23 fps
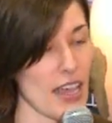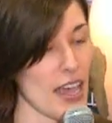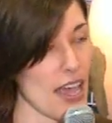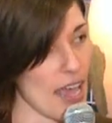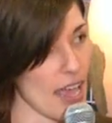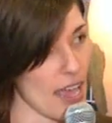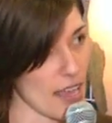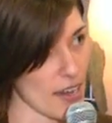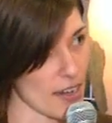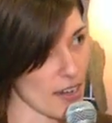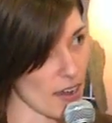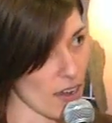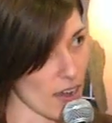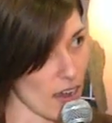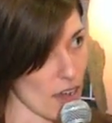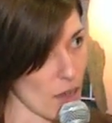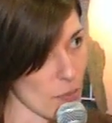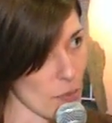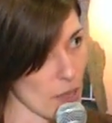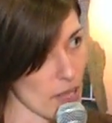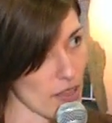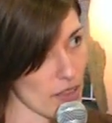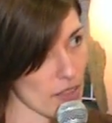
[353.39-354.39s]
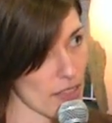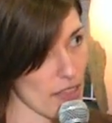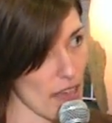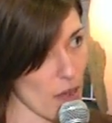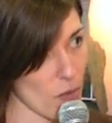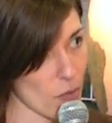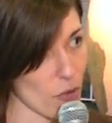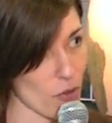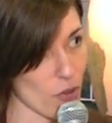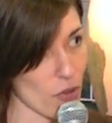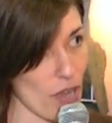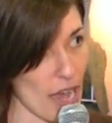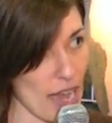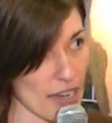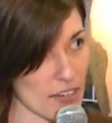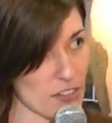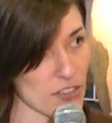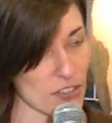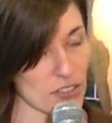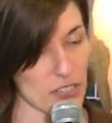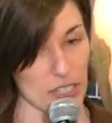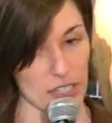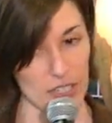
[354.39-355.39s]
And um, that will
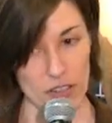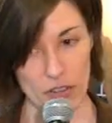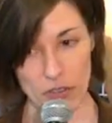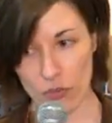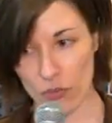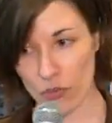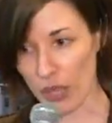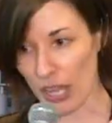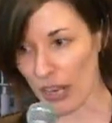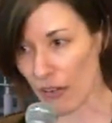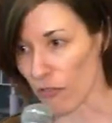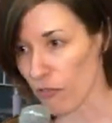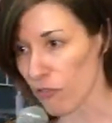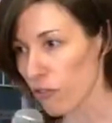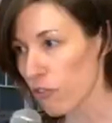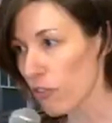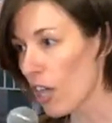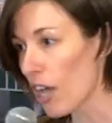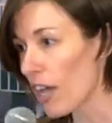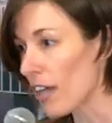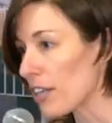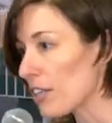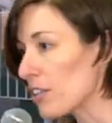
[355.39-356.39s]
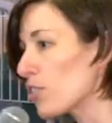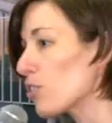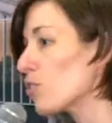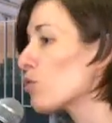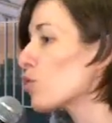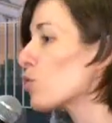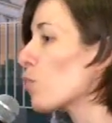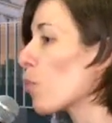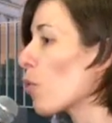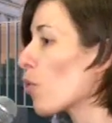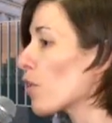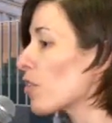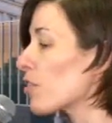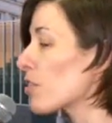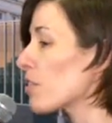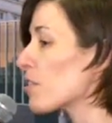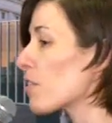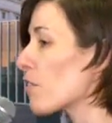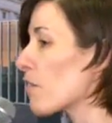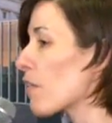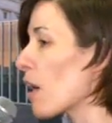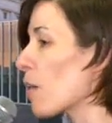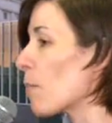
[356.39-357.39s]
actually like flood huge
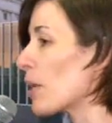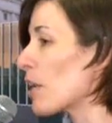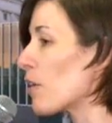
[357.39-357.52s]
portions of them.